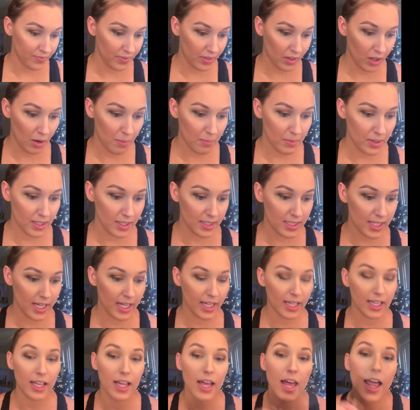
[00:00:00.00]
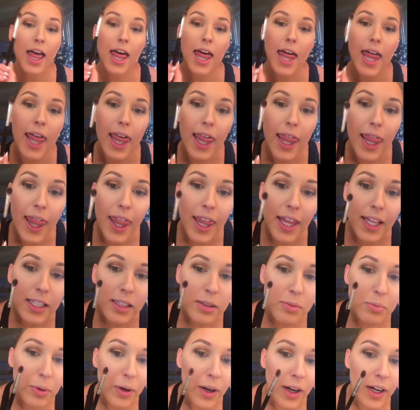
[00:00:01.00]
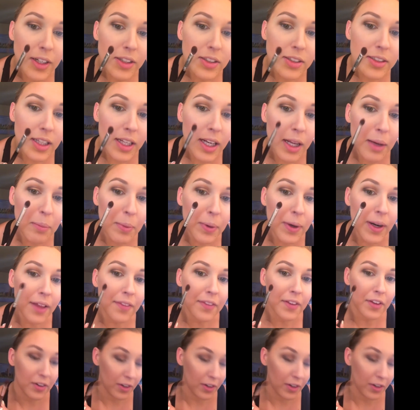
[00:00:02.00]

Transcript: Now I'm going to take this brush that I put on the